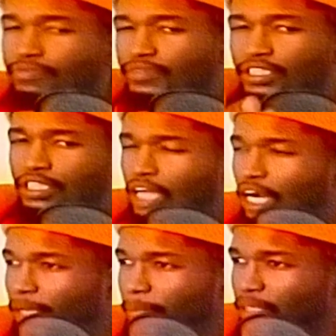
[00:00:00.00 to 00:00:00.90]
Y'all let
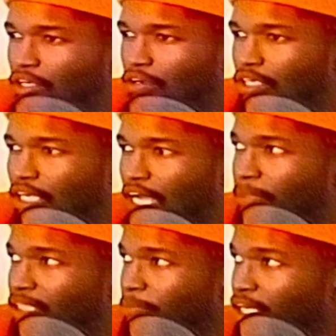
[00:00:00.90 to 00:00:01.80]
me know in the comments,
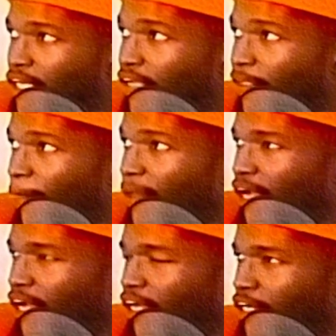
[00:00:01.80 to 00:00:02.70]
man. And